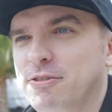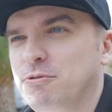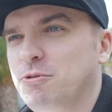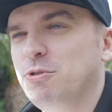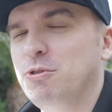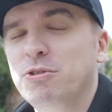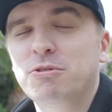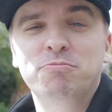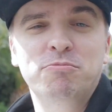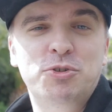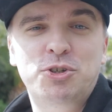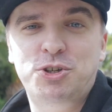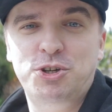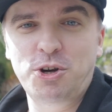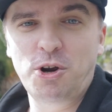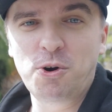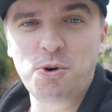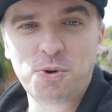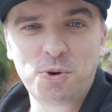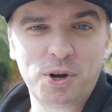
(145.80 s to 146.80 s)
to
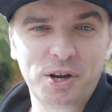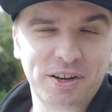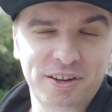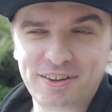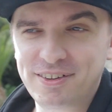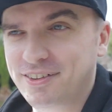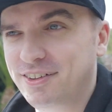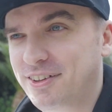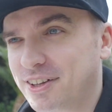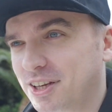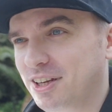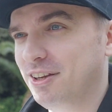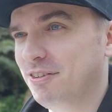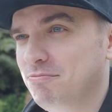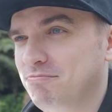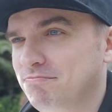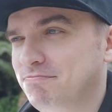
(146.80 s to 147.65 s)
show the